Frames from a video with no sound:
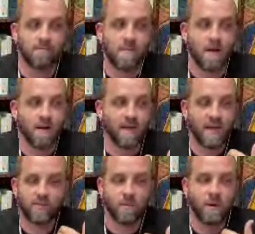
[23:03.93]
All right.
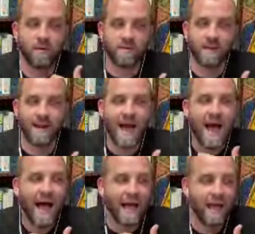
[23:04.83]
That's what Paul is saying.
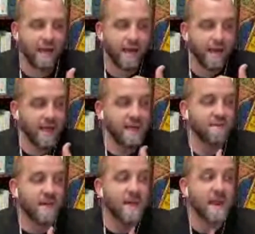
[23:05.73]
If
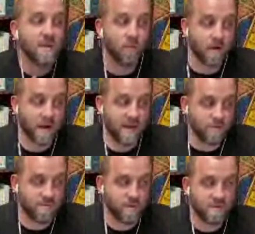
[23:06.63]
anyone has
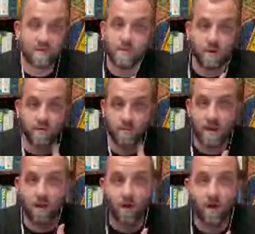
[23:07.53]
a reason to boast about
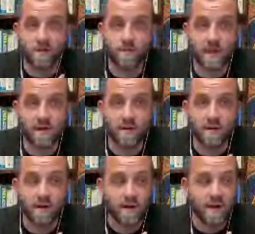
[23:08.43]
how awesome they are,
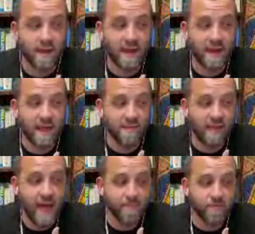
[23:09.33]
it is
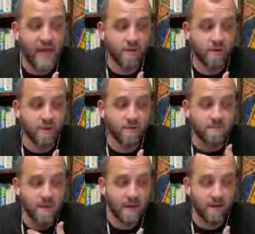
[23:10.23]
absolutely
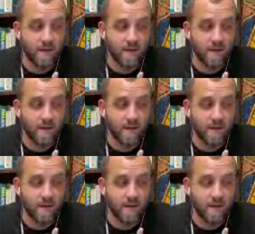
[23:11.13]
me.